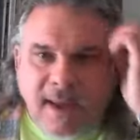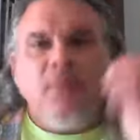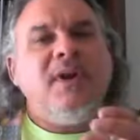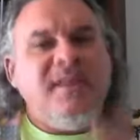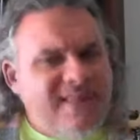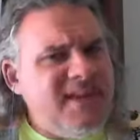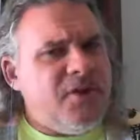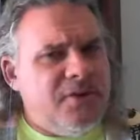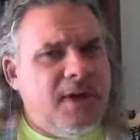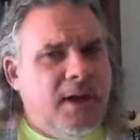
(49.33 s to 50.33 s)
And when you think
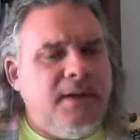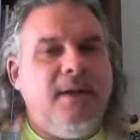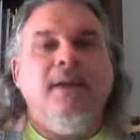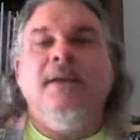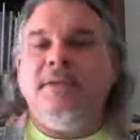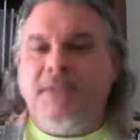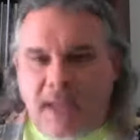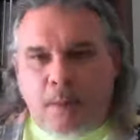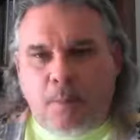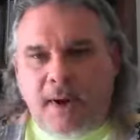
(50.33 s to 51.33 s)
you're done,
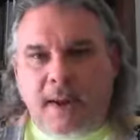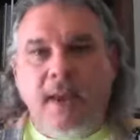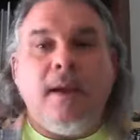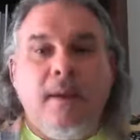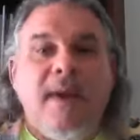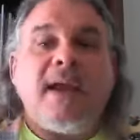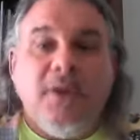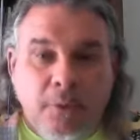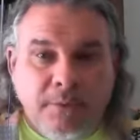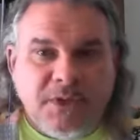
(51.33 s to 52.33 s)
take a break, come back
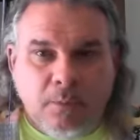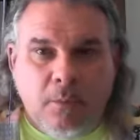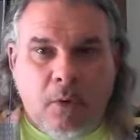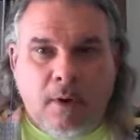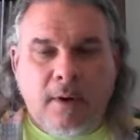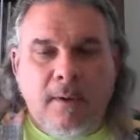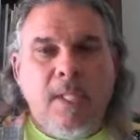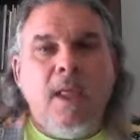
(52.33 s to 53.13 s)
and do it some more.